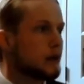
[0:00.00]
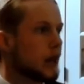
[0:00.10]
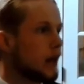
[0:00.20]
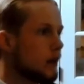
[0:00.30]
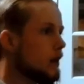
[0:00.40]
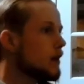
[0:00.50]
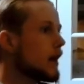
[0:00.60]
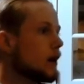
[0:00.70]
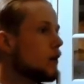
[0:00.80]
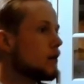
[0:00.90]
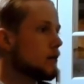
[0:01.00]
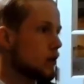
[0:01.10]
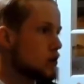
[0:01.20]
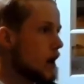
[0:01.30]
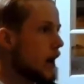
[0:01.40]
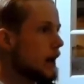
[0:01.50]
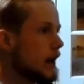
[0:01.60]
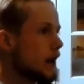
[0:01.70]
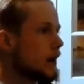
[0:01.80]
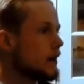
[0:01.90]
where they go in for
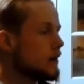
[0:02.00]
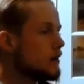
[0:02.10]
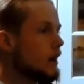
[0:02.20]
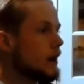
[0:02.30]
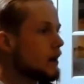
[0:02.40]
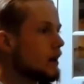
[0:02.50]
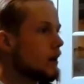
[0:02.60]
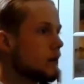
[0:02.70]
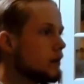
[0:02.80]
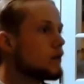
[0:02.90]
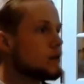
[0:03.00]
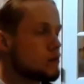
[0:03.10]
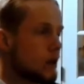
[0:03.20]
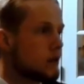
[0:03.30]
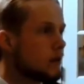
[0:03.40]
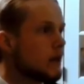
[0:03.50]
training and, each one,